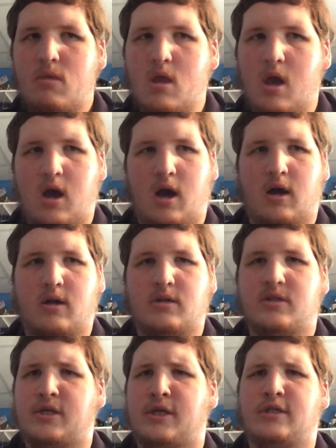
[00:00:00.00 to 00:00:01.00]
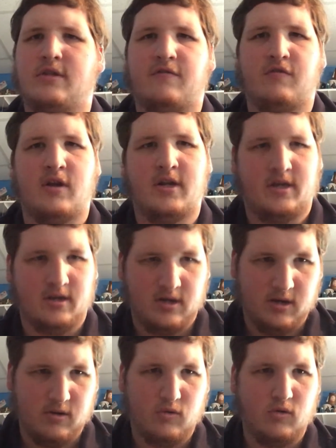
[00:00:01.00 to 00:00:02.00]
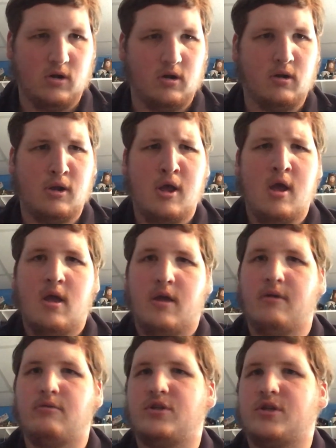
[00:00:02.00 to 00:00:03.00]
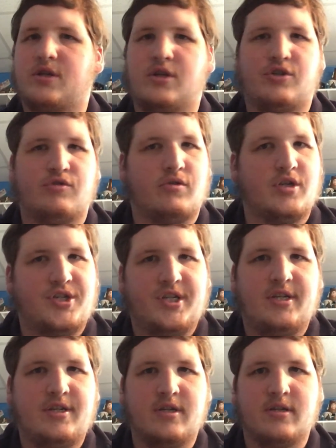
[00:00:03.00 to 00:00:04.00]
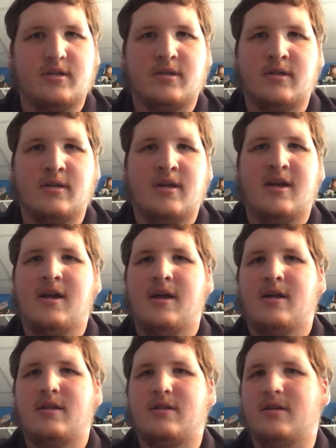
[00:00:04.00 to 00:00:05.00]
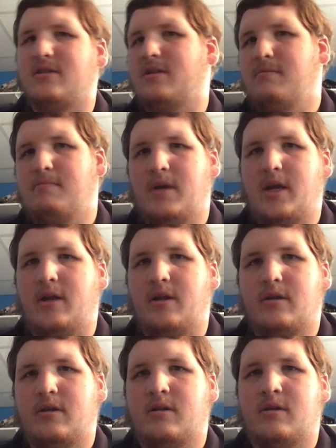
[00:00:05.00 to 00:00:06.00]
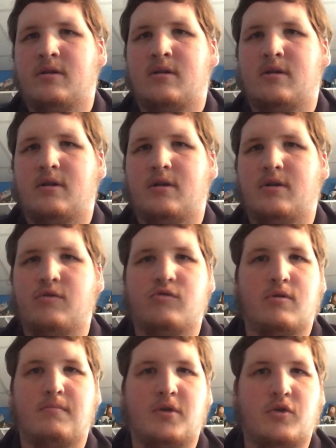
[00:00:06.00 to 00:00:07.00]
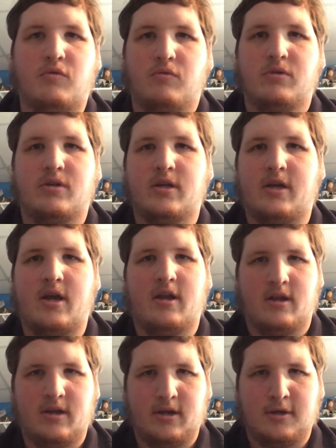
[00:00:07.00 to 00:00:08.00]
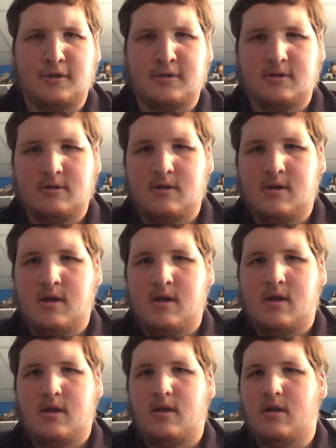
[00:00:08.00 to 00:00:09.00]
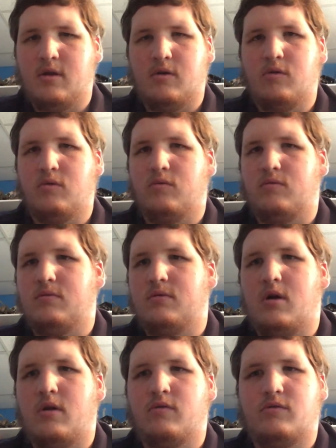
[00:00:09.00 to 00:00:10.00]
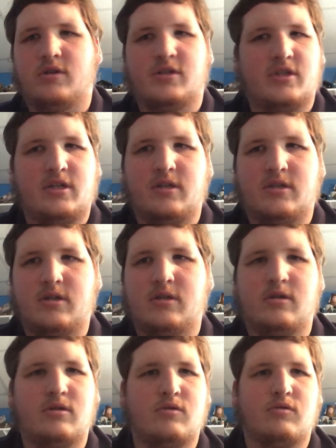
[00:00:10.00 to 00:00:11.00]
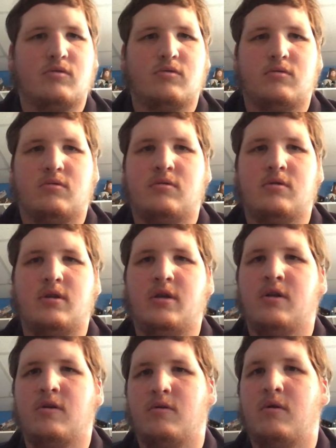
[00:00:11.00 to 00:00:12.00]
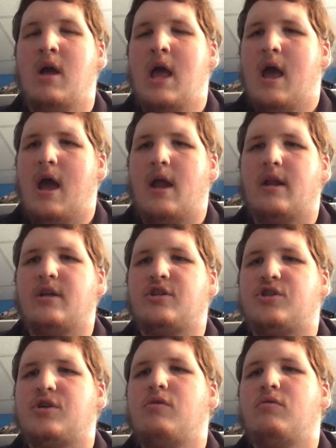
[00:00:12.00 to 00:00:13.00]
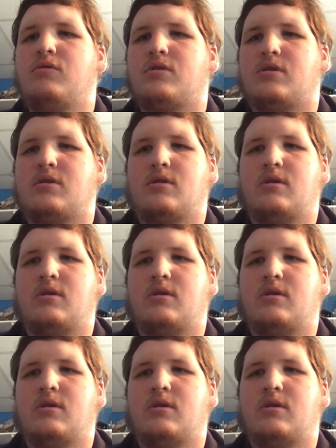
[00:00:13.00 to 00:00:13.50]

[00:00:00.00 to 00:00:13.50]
schizophrenia, or, you know, just because you're a genius doesn't mean you're immune to getting, you know, other diseases, or, you know, and it shows